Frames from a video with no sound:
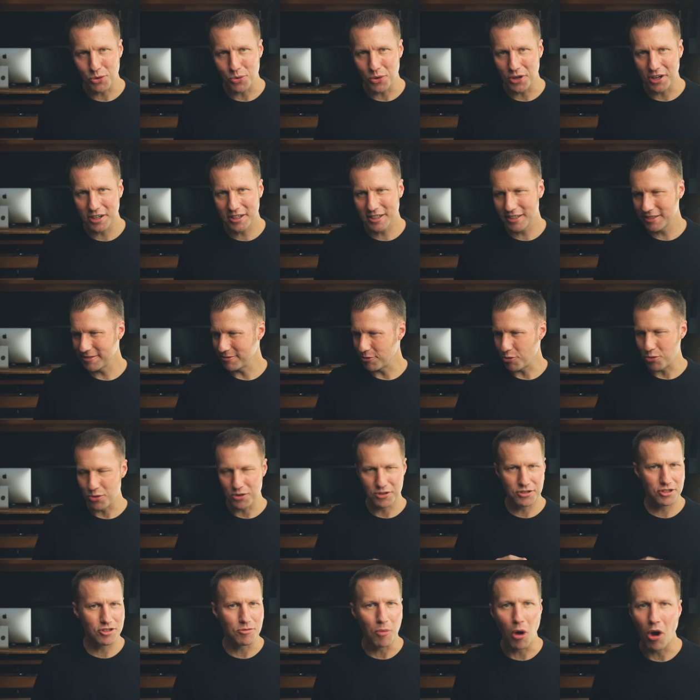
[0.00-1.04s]
work or
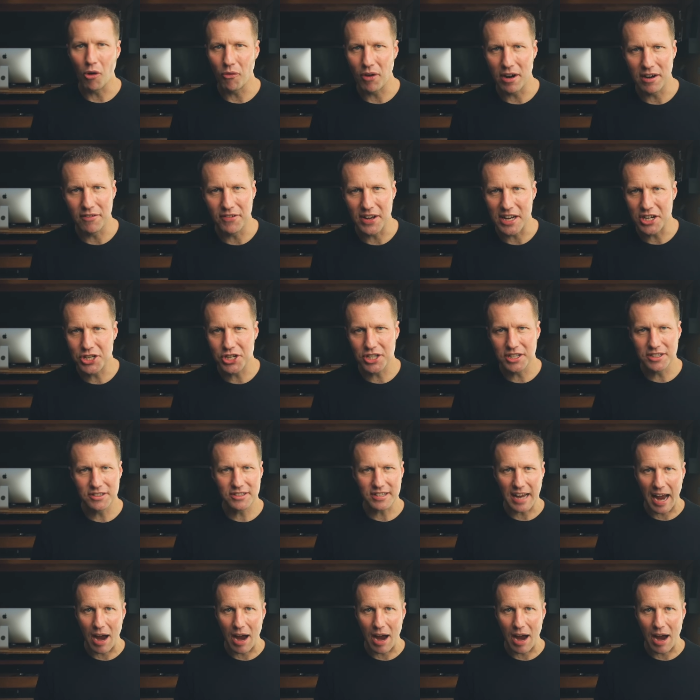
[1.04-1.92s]
small renovations.